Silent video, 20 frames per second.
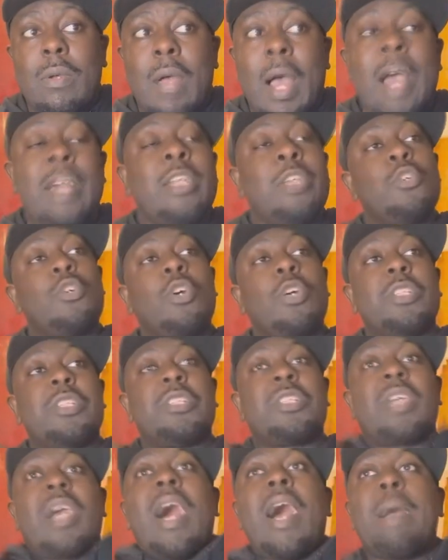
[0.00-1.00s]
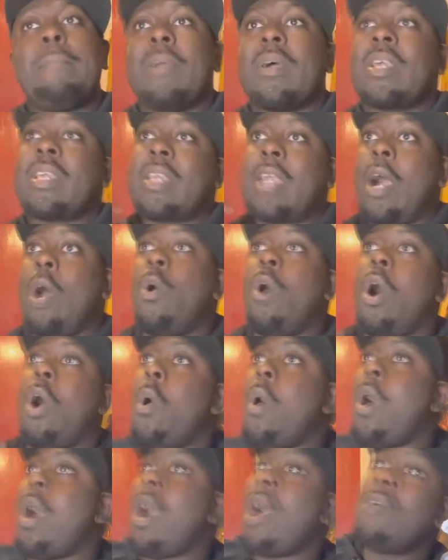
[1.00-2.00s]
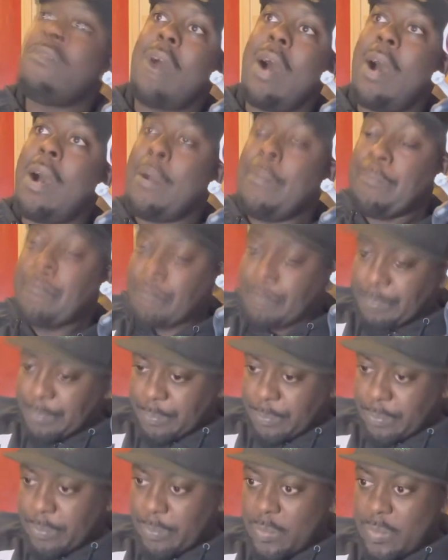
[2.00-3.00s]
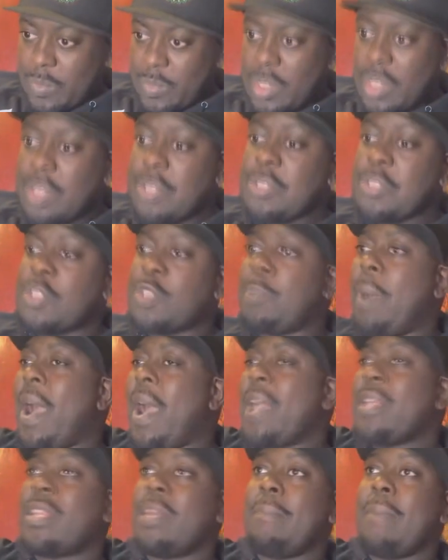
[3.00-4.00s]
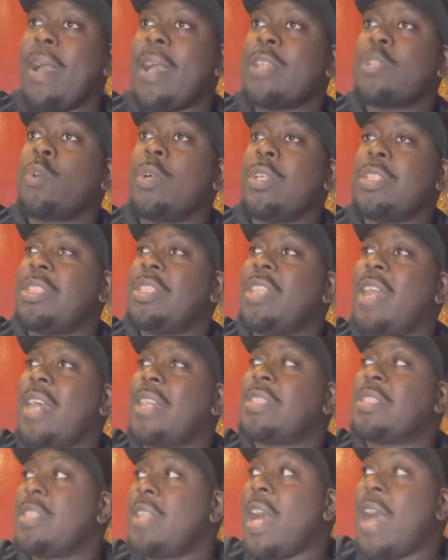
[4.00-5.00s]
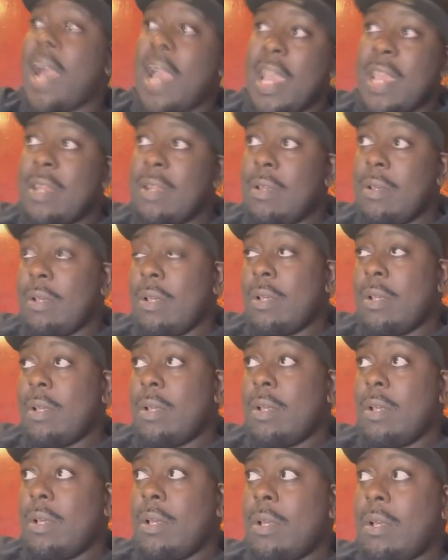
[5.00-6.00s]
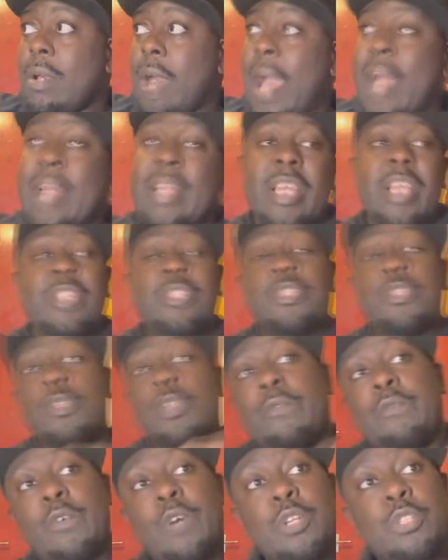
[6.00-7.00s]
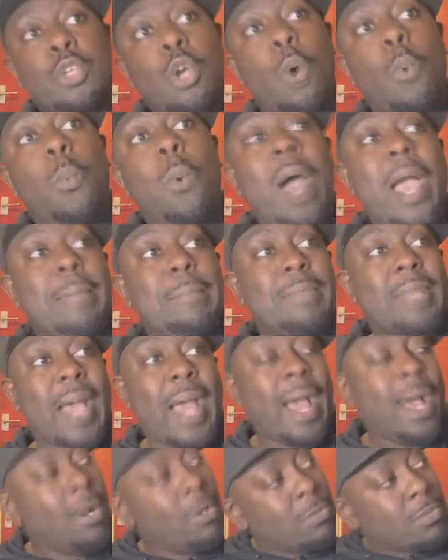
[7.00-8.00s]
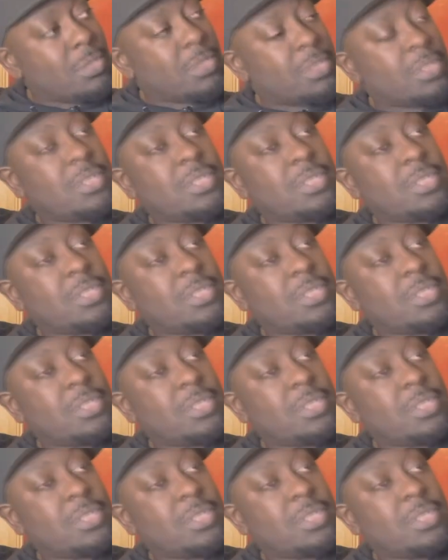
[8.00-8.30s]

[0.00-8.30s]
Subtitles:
And then you've got this guy, Miguel O'Hara, Spider-Man 2099, and his universe got wiped out.